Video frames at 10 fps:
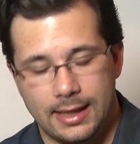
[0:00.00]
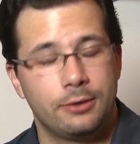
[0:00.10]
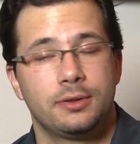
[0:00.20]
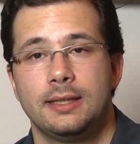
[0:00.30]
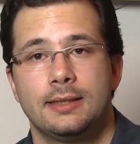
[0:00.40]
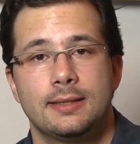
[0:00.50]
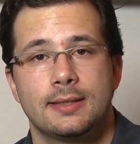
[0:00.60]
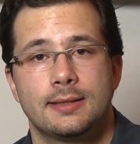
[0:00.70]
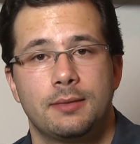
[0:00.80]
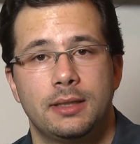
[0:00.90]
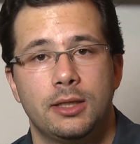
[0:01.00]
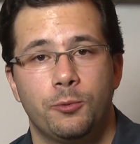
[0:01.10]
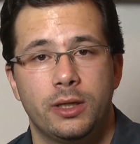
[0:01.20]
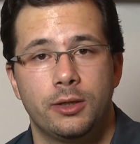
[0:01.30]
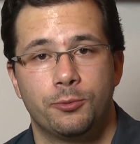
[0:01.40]
I don't think this is something
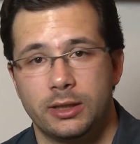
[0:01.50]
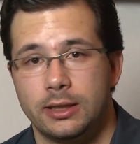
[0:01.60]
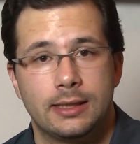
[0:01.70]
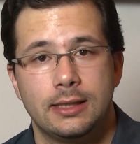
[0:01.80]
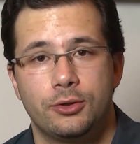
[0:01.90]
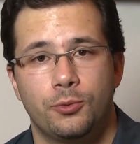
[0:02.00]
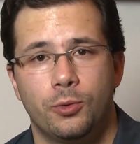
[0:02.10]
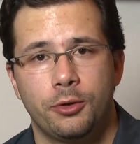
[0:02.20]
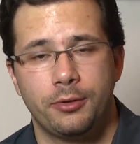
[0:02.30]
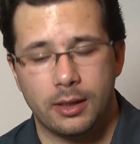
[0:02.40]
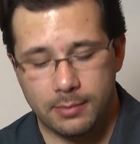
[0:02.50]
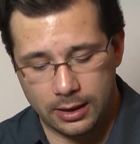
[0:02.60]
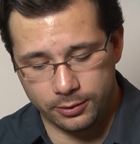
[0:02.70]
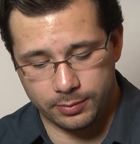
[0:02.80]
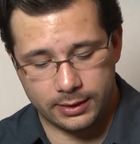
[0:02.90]
we really need to worry
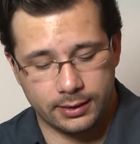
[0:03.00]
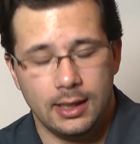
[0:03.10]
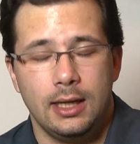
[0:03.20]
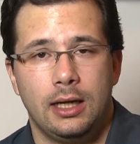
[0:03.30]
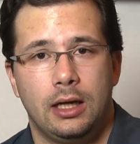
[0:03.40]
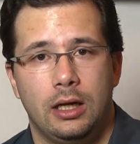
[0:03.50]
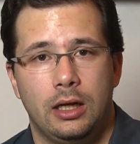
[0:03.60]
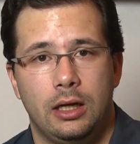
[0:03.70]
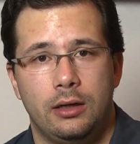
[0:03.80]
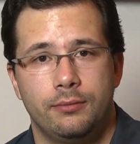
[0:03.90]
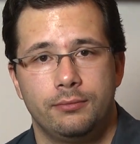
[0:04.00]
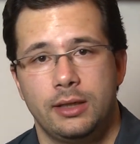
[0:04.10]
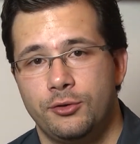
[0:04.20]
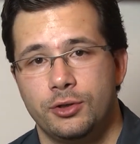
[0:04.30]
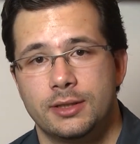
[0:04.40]
about, but
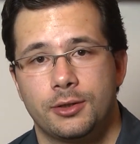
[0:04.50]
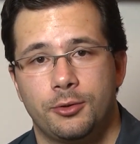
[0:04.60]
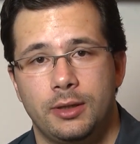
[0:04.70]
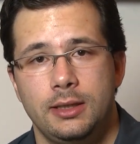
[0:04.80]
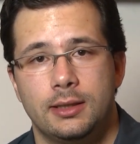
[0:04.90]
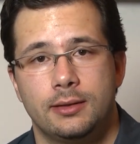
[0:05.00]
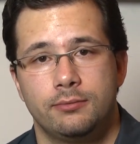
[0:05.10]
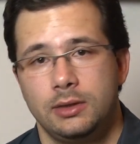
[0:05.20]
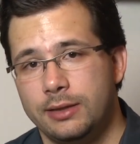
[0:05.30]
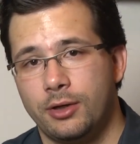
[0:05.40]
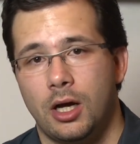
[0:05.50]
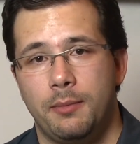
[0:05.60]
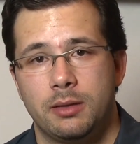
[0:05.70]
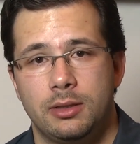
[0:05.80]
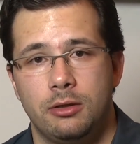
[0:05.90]
if you disagree, then leave a
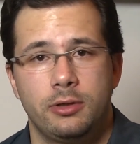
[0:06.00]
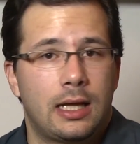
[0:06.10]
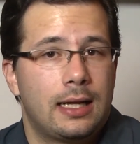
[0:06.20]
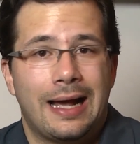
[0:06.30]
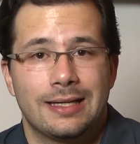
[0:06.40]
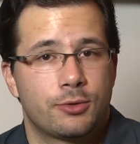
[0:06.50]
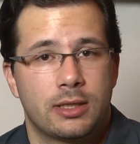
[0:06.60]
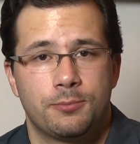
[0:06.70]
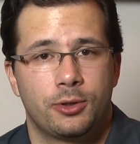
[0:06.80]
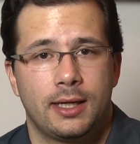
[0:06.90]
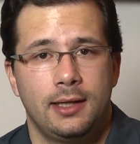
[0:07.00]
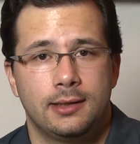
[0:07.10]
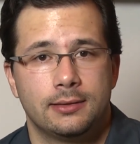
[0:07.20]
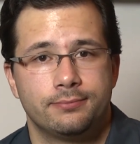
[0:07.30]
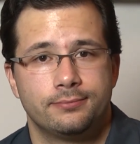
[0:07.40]
comment below and I'll ask Transport Canada.